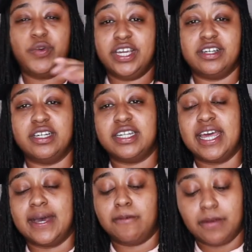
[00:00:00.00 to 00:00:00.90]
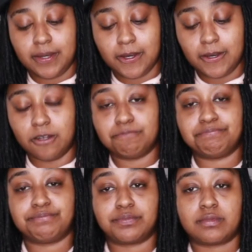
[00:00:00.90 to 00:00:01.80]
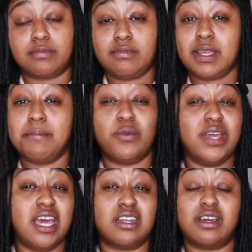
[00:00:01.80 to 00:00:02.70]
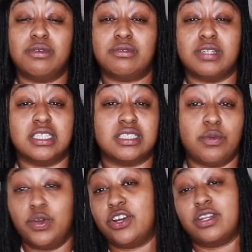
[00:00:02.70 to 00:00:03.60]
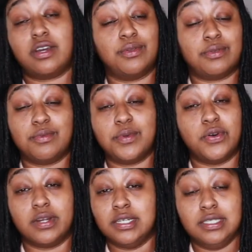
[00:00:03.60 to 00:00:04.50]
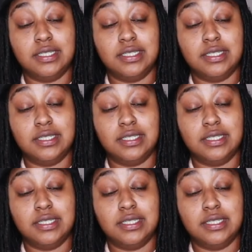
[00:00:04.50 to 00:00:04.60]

we good now. Um, but we had to go through this and we're gonna go through more.